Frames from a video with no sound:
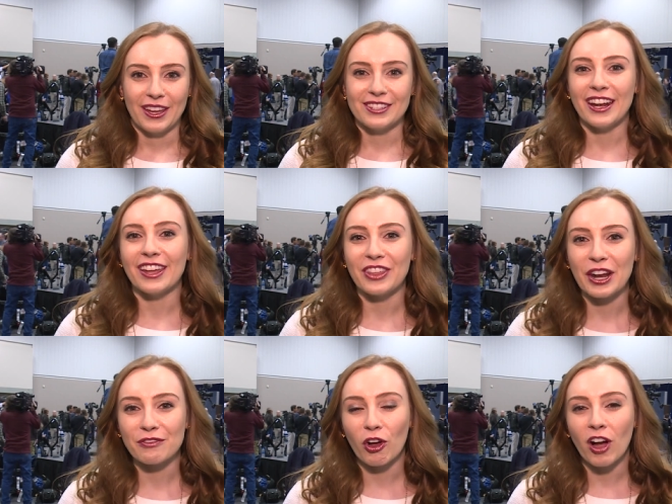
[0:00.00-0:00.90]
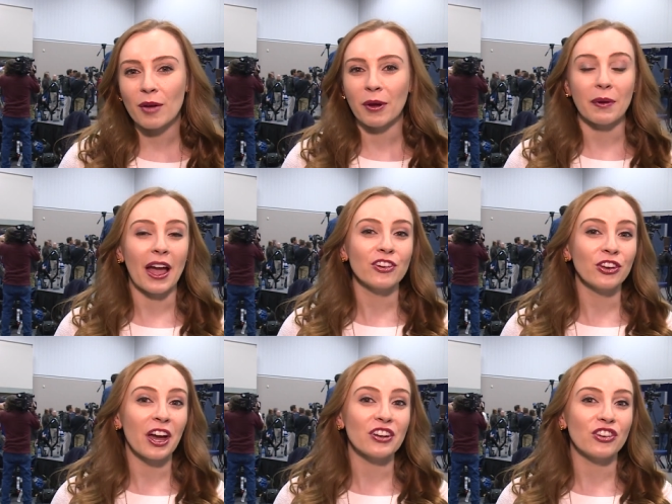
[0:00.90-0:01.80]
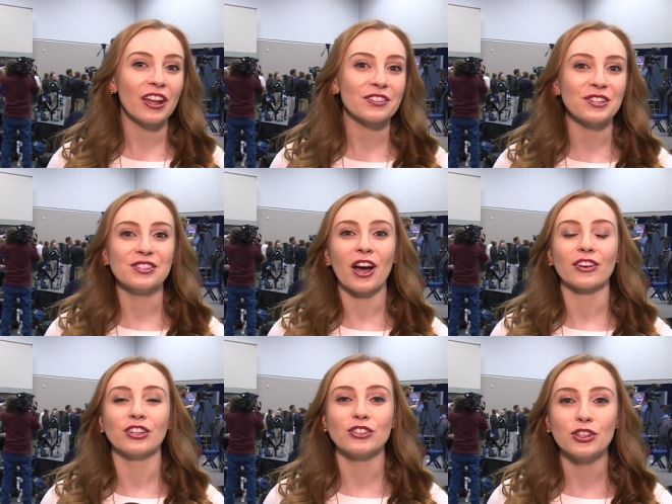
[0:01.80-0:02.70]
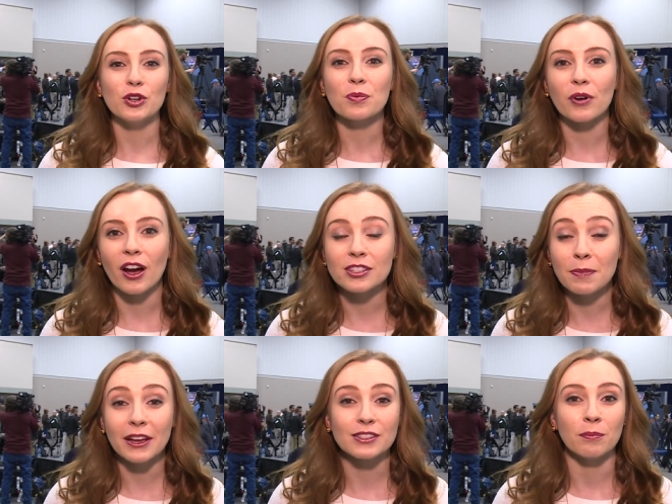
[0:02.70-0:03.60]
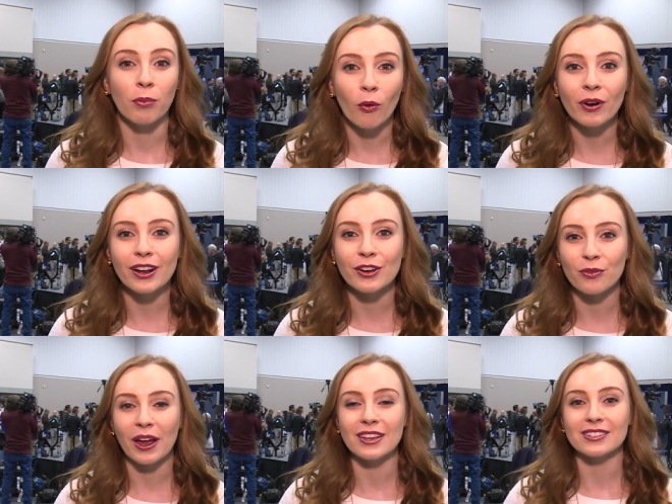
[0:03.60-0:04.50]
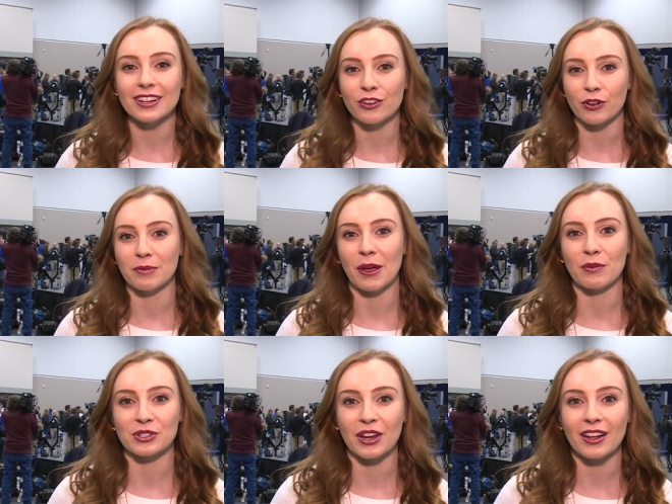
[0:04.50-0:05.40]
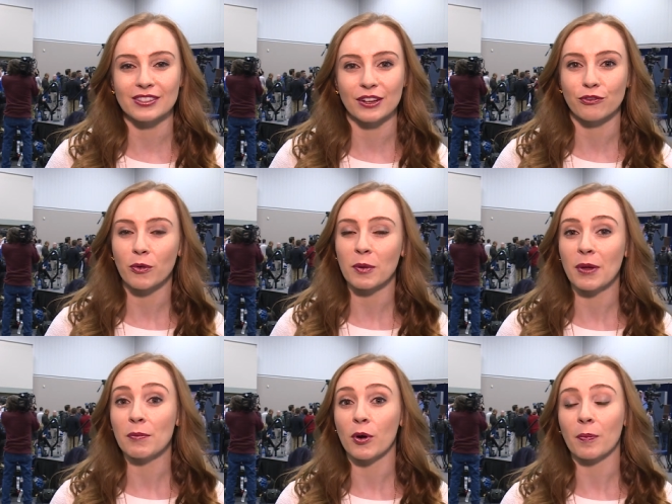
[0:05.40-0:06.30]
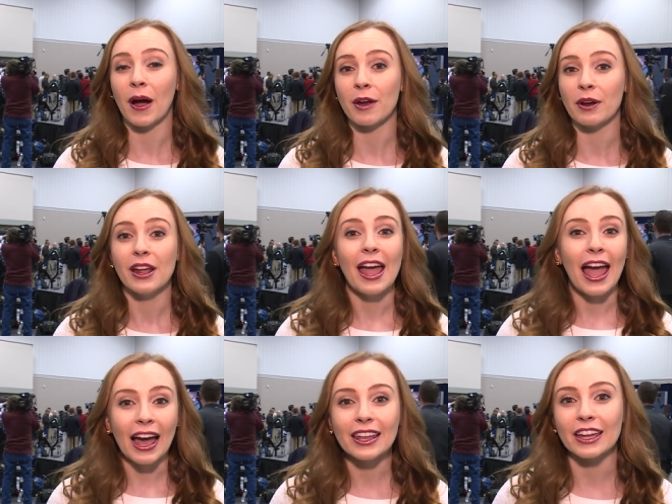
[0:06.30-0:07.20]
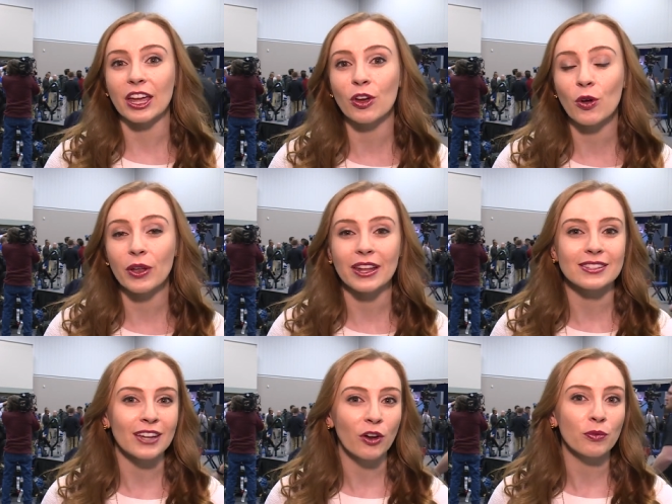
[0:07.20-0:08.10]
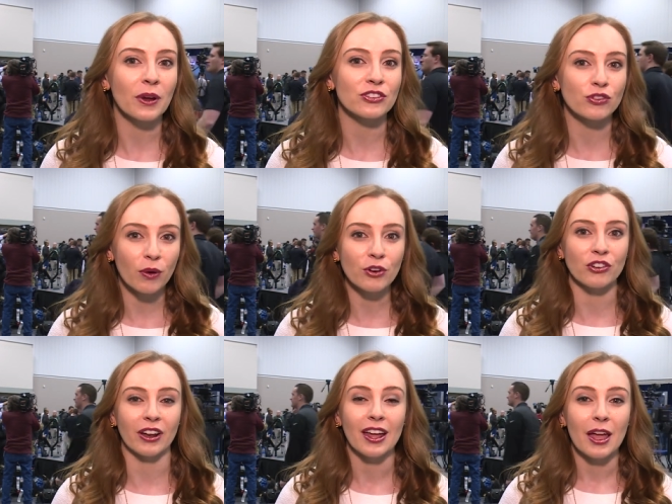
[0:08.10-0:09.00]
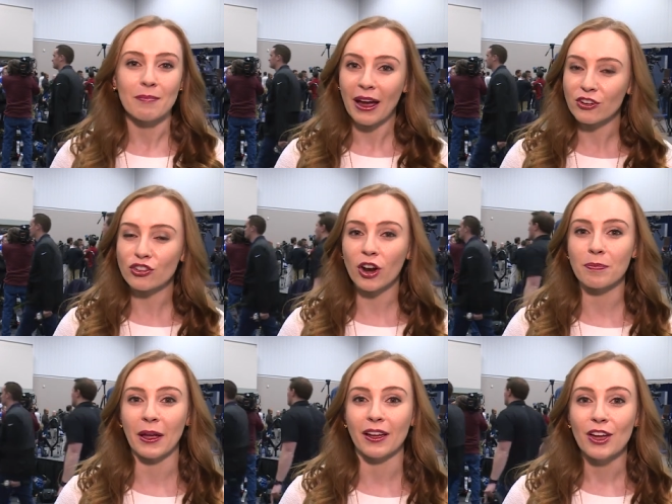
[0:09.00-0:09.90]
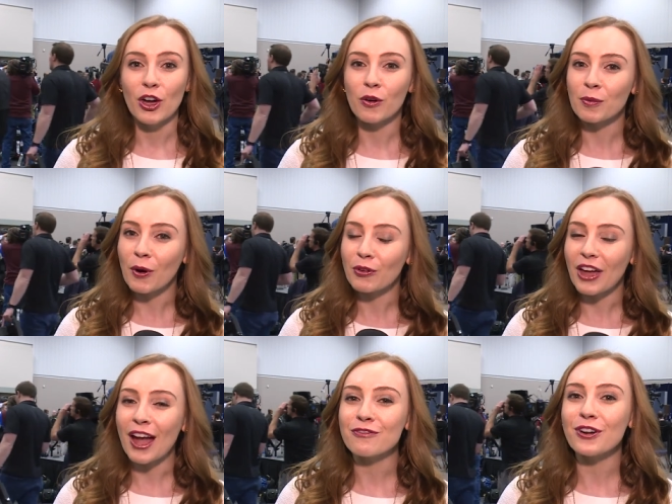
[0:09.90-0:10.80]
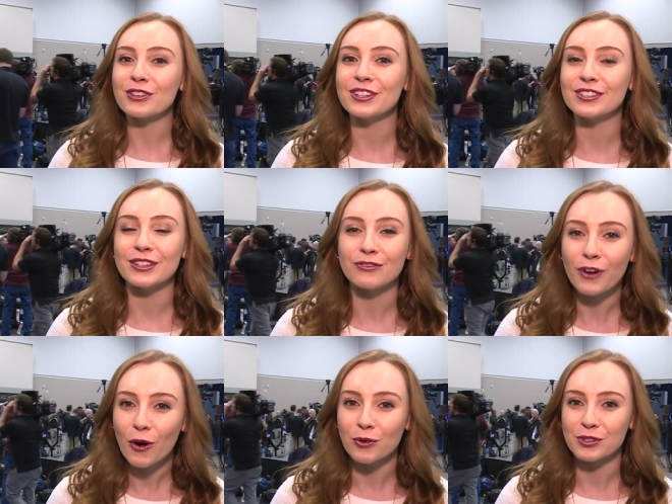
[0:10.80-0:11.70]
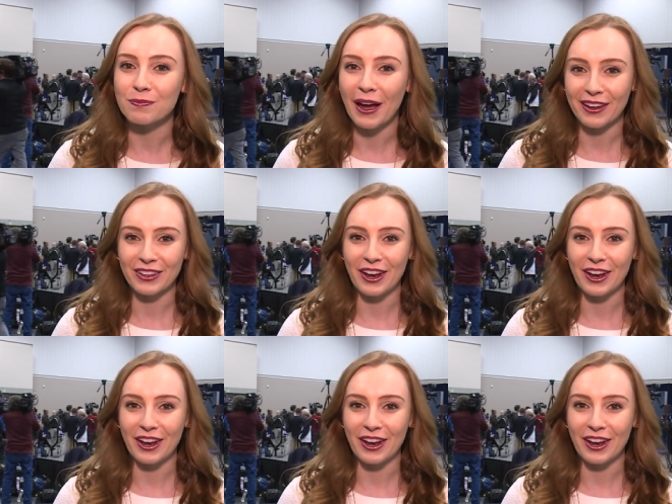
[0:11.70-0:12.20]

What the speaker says: Today at the NFL Combine, we actually got a chance to talk to two prospects born and raised in Green Bay, Wisconsin, former Bayport Pirate Alec Ingold and Southwest Trojan Max Scharping, who were both FRCC foes back in the